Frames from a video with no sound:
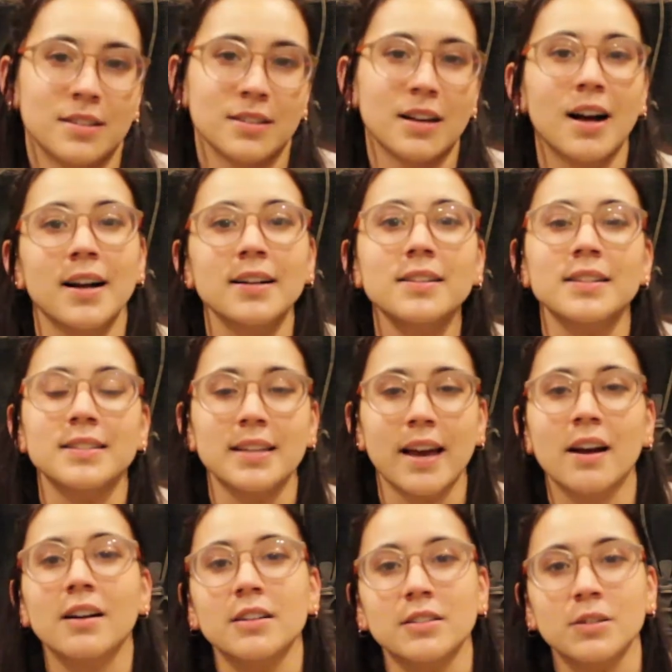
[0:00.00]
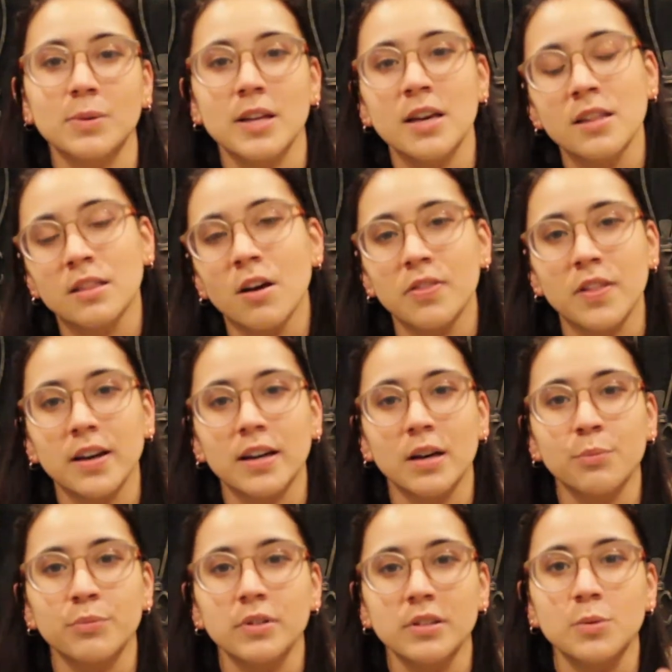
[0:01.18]
Kyle as a character, when he thought that
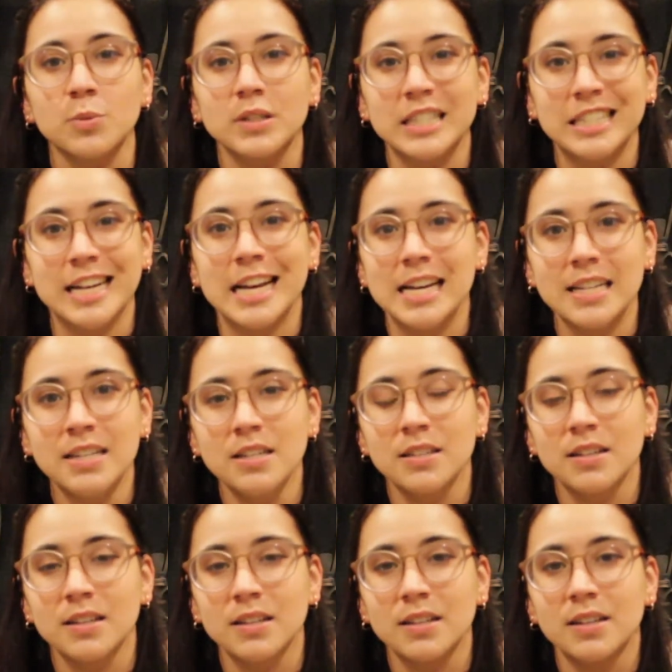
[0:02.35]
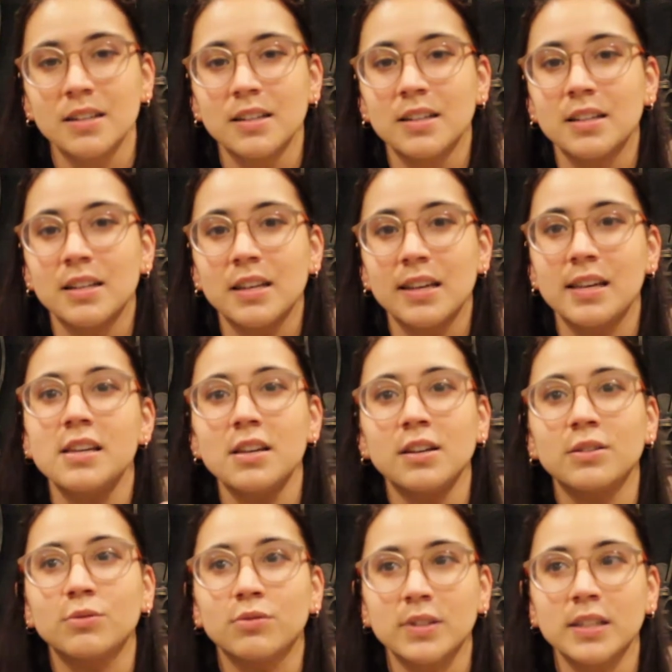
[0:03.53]
Kimberly was dead, he
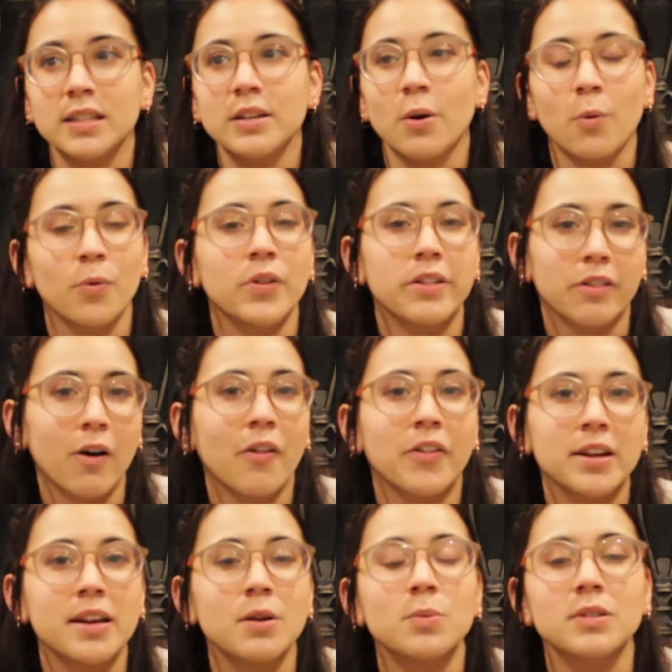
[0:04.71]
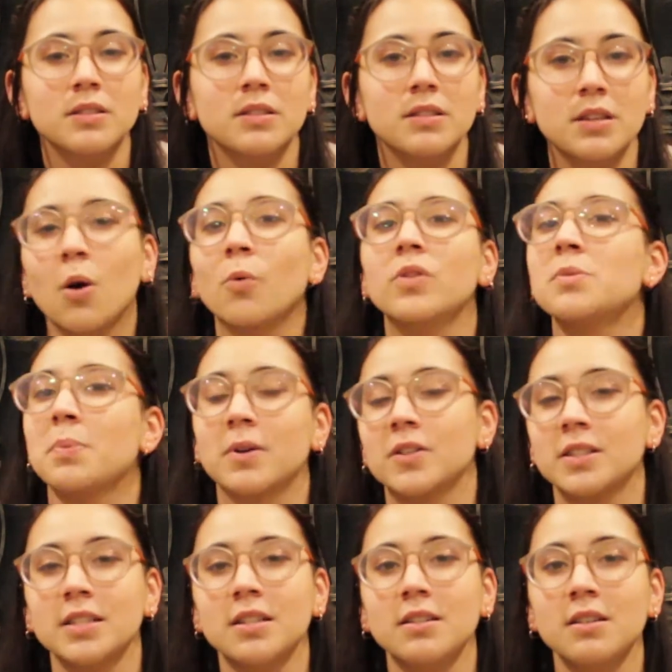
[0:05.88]
really only felt like he was the only
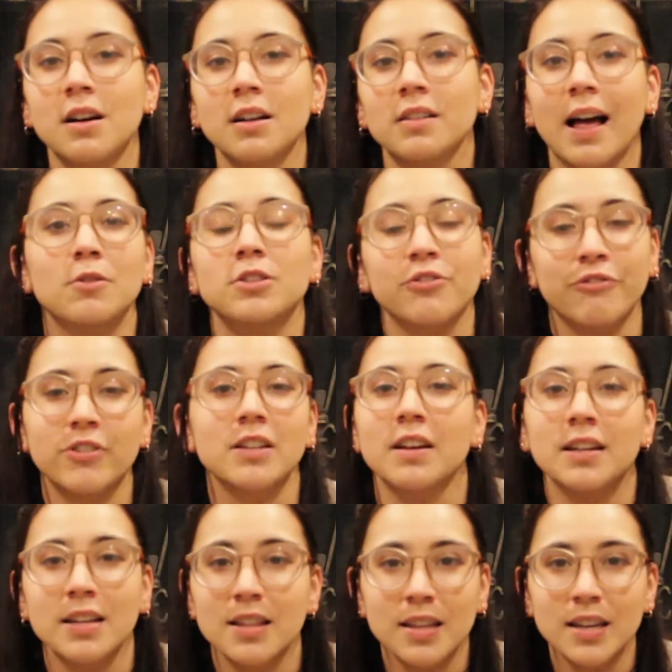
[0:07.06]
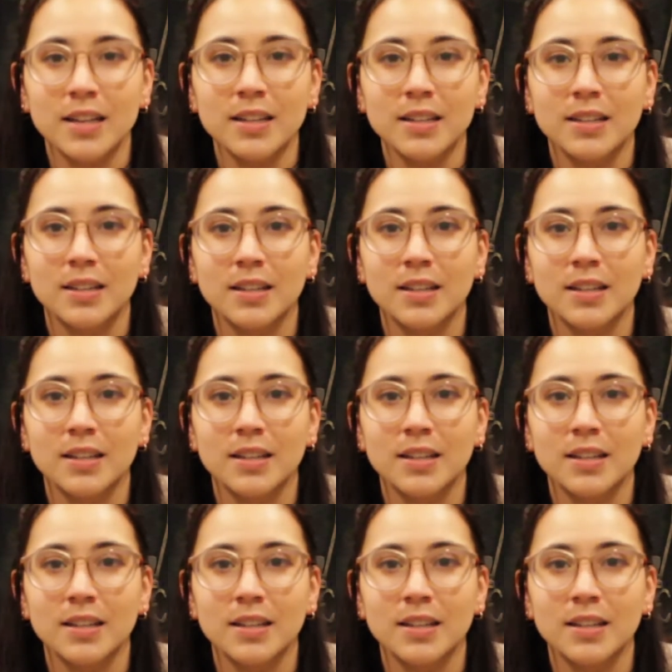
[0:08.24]
person allowed to feel anything,